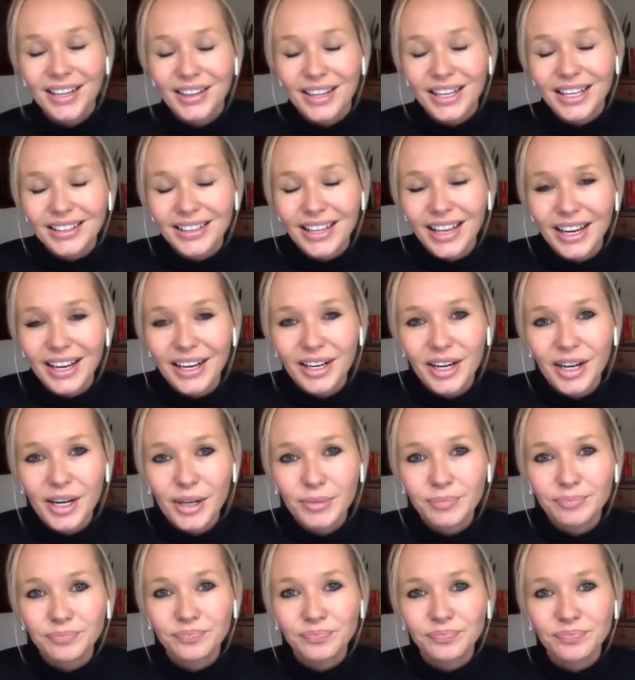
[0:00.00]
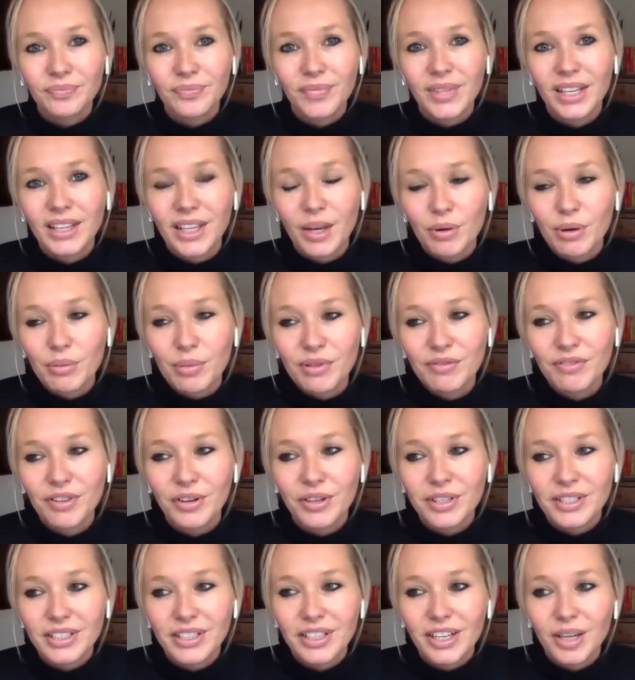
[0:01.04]
thing that we've been
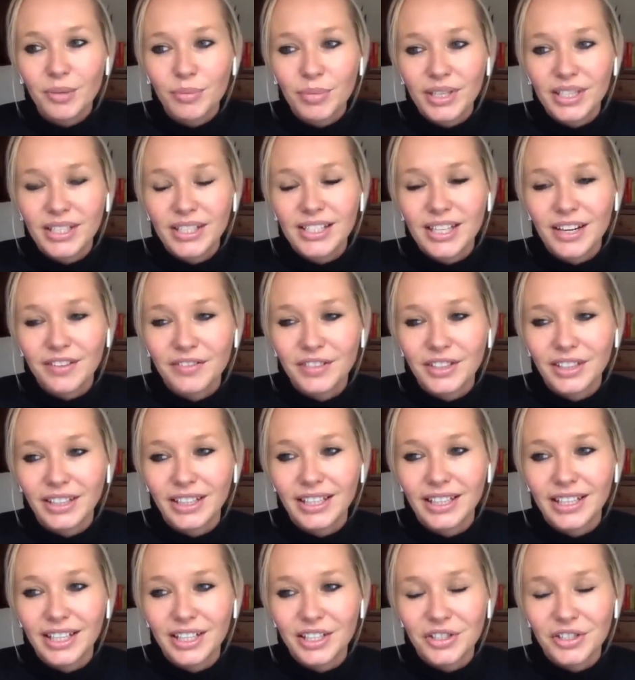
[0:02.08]
focusing on, but it's definitely an